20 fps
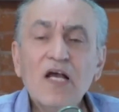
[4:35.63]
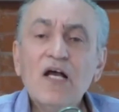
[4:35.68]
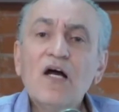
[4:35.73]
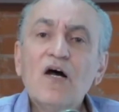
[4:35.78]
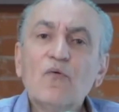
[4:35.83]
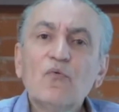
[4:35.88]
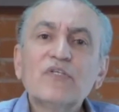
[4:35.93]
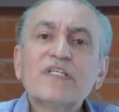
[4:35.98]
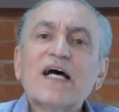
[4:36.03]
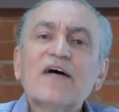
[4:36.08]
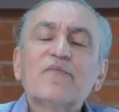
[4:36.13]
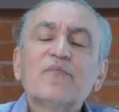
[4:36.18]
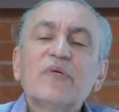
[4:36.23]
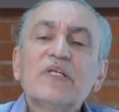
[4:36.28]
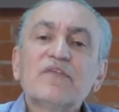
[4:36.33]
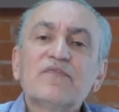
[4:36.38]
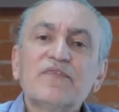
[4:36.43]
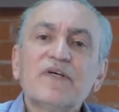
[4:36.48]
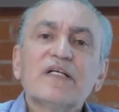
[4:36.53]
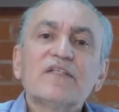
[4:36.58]
would have
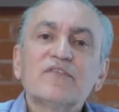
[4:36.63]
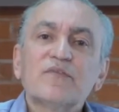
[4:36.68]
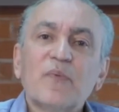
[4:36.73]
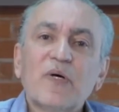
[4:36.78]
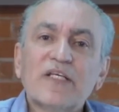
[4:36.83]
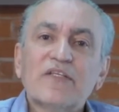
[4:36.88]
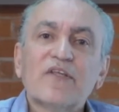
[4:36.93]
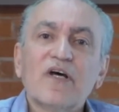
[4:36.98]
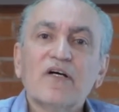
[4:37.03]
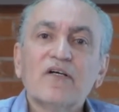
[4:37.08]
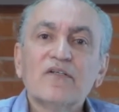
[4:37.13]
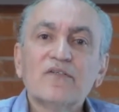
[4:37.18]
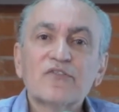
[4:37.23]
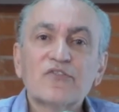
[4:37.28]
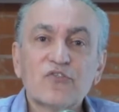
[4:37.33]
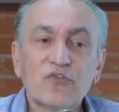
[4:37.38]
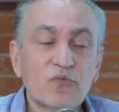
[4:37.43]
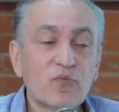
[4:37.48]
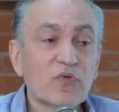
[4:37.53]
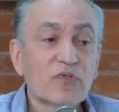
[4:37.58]
been felt by those
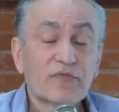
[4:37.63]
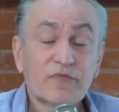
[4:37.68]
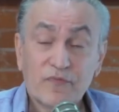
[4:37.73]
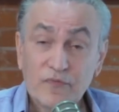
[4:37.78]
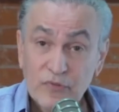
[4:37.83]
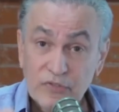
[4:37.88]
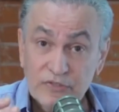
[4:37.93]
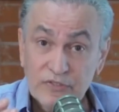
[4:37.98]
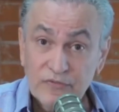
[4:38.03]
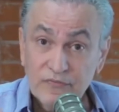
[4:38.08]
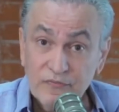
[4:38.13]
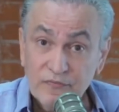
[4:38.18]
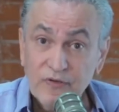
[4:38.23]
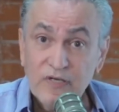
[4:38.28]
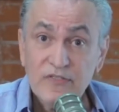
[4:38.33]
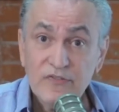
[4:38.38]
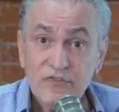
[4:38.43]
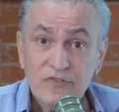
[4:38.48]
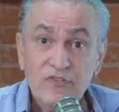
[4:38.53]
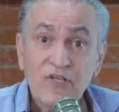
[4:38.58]
who would, for the
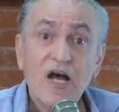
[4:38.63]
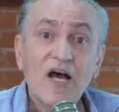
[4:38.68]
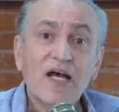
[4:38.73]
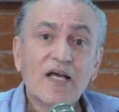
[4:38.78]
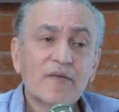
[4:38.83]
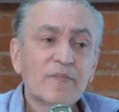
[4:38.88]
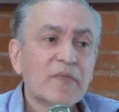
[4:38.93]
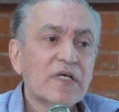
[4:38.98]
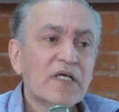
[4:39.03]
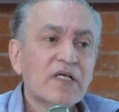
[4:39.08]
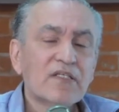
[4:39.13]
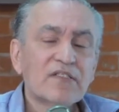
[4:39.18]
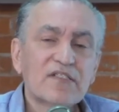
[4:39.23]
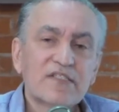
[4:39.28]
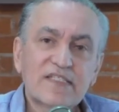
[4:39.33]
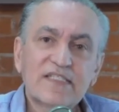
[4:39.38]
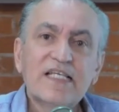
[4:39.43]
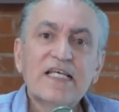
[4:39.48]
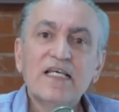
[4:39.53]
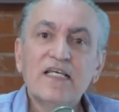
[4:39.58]
first time,
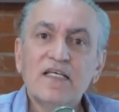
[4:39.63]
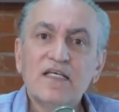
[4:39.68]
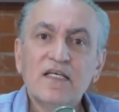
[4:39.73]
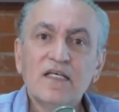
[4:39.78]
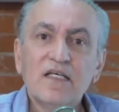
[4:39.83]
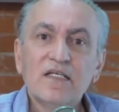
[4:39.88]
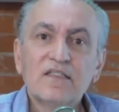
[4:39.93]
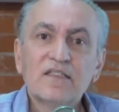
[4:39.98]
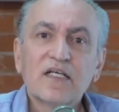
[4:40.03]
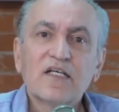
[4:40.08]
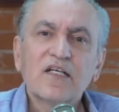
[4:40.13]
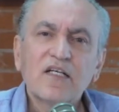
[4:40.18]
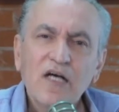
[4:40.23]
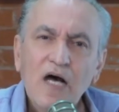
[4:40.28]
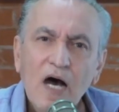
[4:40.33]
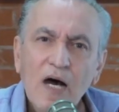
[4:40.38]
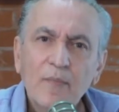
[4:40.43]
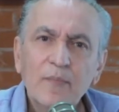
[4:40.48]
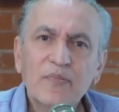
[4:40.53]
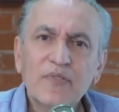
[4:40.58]
see the
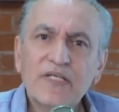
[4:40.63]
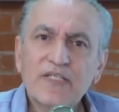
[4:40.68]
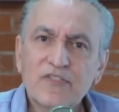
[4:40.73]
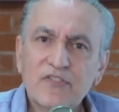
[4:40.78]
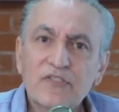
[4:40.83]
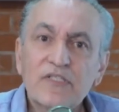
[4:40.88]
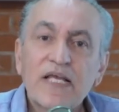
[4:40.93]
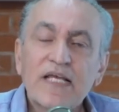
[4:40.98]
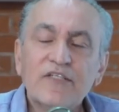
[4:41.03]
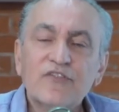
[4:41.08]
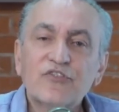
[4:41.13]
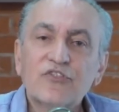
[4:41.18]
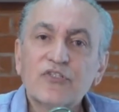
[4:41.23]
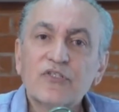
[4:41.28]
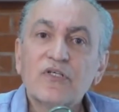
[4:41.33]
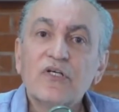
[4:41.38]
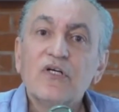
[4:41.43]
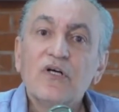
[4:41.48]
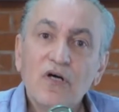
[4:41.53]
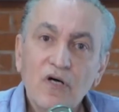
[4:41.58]
complex
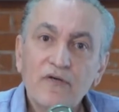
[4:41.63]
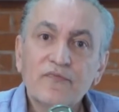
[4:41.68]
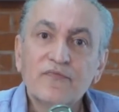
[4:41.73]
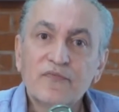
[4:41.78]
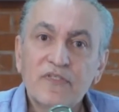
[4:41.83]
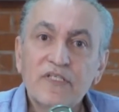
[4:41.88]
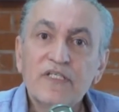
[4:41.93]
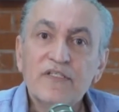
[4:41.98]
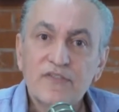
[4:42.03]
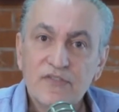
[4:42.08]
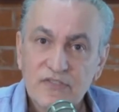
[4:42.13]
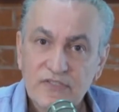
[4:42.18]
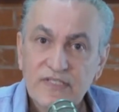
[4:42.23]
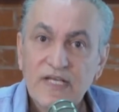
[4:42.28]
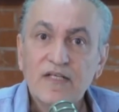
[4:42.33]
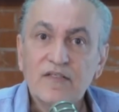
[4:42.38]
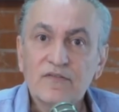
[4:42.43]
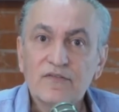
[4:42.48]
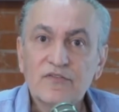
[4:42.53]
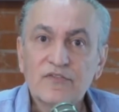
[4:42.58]
nature of these
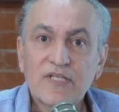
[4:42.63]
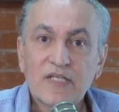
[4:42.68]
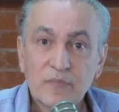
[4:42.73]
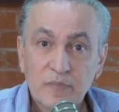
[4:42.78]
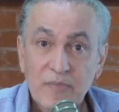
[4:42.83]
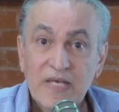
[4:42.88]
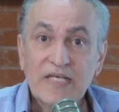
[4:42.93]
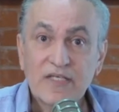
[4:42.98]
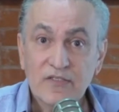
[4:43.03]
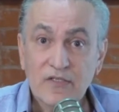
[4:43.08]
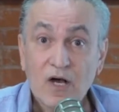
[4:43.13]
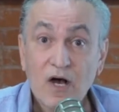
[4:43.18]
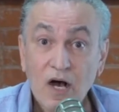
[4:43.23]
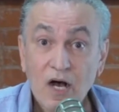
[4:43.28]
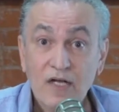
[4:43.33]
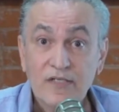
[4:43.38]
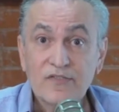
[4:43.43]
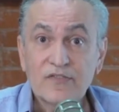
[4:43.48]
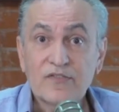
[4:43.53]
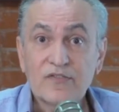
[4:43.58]
cells that make
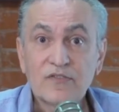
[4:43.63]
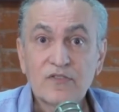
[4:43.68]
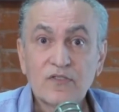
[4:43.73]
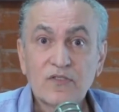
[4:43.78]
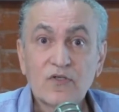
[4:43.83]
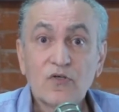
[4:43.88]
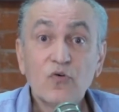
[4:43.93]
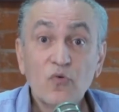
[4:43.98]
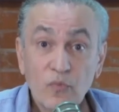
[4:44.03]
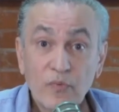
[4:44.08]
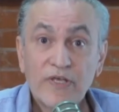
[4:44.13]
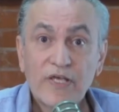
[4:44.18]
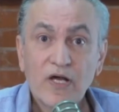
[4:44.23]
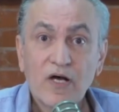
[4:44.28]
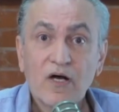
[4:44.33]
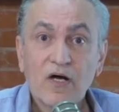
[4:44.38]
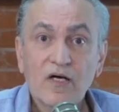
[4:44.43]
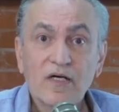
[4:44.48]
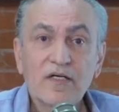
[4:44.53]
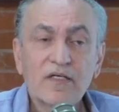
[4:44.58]
us who we
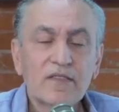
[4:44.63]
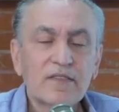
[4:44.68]
are.